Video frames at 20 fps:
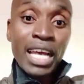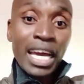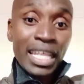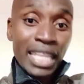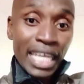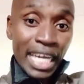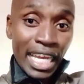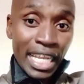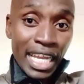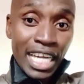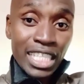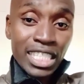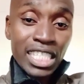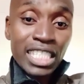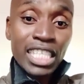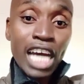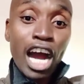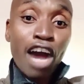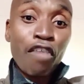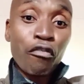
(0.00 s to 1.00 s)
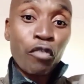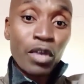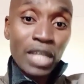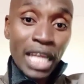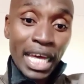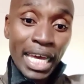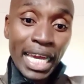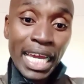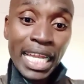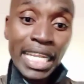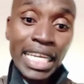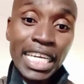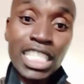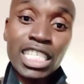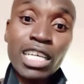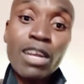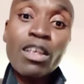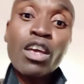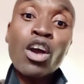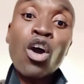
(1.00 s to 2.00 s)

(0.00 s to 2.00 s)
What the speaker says: The elections are for the elite